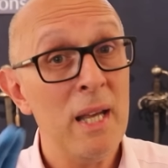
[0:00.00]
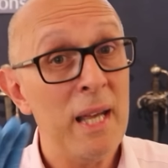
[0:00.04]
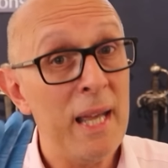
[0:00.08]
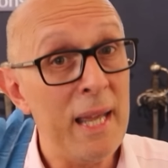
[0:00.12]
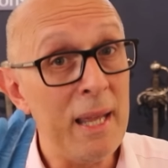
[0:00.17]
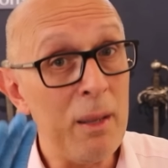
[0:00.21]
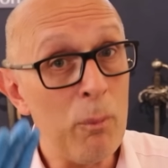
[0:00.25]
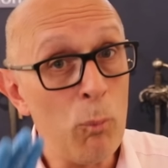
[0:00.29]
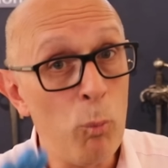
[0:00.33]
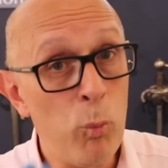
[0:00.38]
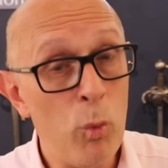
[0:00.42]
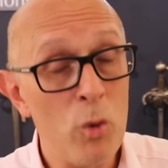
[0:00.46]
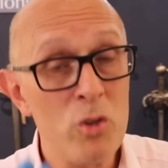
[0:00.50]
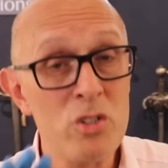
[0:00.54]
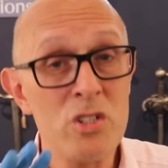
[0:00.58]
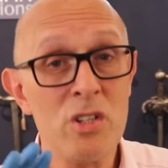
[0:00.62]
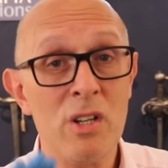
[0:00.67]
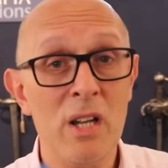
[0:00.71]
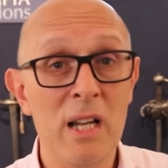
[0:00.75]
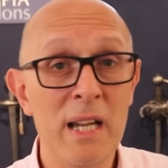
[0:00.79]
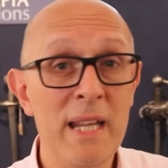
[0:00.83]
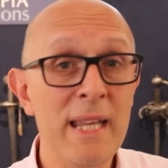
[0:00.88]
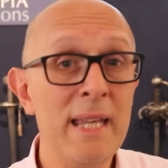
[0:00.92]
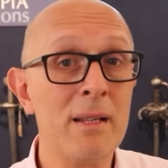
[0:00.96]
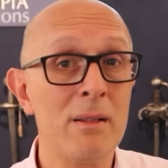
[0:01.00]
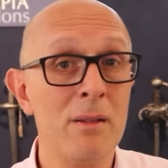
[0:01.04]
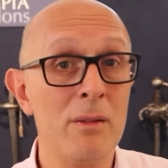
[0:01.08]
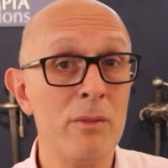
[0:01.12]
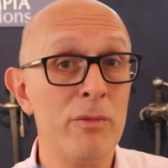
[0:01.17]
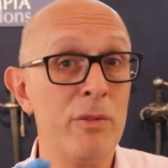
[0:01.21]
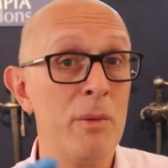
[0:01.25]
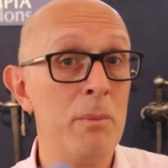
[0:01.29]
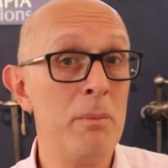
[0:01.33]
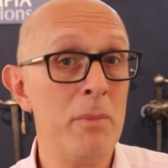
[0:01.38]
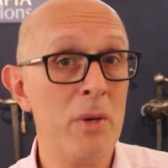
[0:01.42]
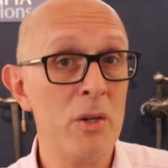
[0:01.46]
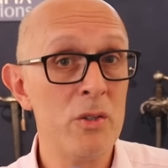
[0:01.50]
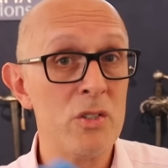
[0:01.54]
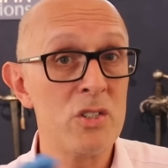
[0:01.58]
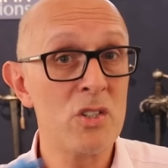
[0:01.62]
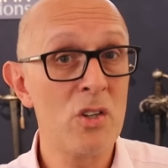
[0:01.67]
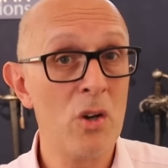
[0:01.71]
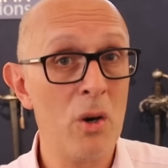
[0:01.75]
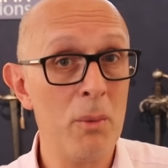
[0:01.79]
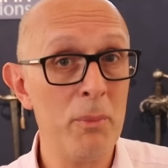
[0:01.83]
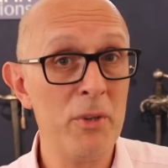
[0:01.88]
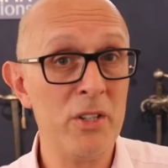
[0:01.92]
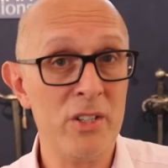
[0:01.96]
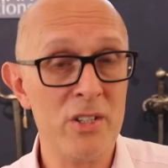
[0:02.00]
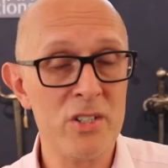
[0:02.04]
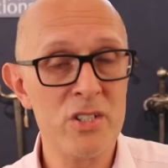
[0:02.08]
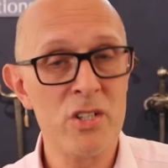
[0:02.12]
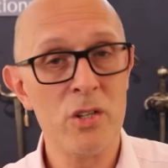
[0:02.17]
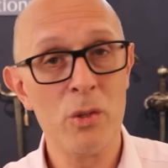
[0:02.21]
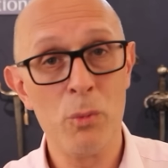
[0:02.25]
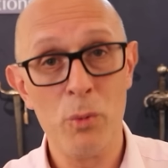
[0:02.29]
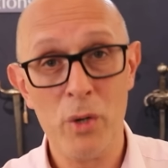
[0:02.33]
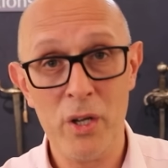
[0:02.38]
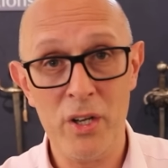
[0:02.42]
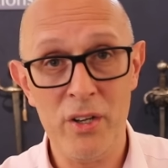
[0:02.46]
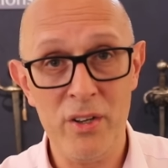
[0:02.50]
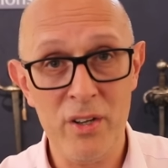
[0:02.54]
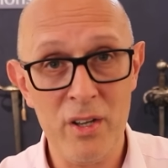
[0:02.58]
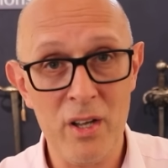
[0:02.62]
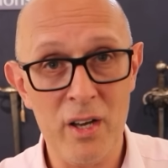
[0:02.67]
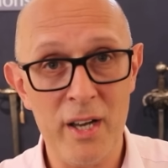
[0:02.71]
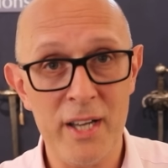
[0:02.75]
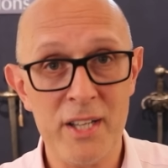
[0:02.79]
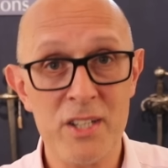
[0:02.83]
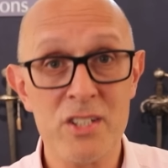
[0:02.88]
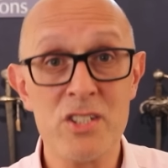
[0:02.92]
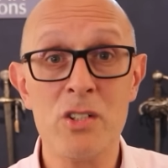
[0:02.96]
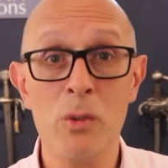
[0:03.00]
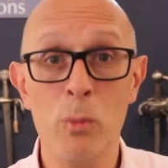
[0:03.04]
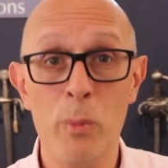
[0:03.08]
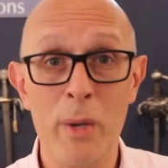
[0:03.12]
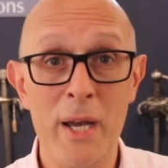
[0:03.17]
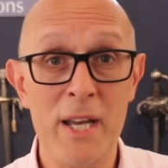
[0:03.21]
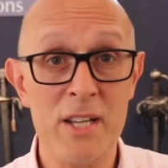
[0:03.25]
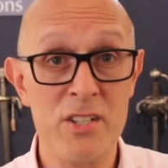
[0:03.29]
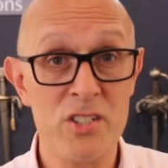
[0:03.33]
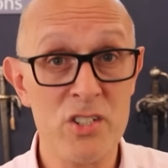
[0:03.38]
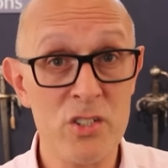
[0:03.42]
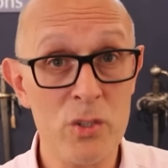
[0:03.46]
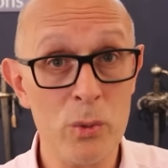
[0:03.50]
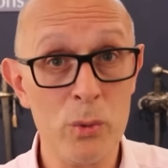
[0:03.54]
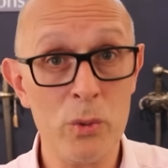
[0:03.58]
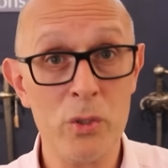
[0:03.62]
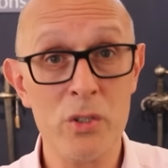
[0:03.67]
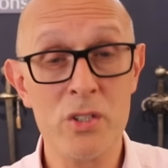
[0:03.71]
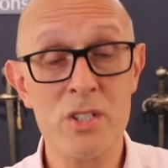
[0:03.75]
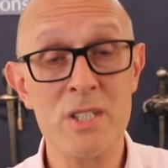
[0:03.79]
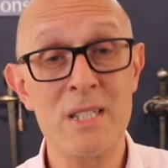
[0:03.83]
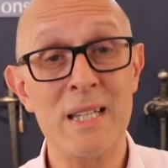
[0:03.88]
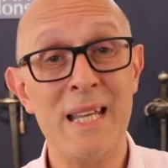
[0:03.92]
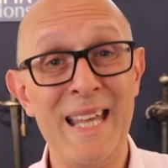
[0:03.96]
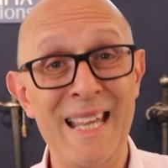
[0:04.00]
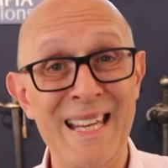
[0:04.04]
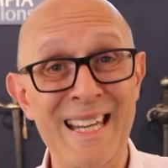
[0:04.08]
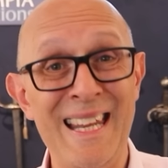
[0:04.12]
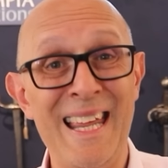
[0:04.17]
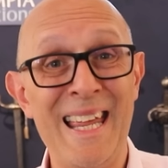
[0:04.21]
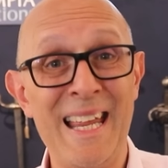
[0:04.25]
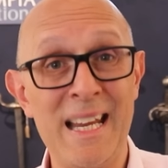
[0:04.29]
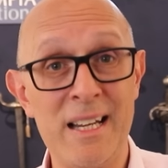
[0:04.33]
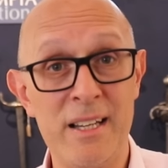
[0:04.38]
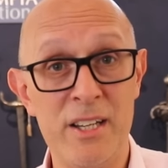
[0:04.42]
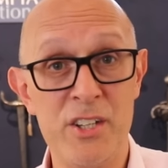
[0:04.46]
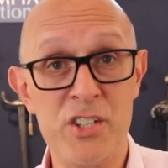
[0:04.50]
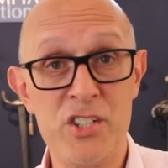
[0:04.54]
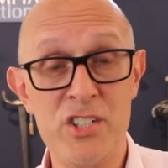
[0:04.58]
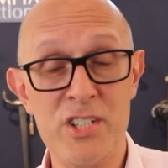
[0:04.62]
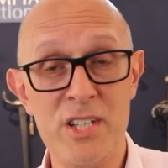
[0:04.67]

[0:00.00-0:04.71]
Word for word: It wasn't legal for most commoners who weren't knights to wear swords in English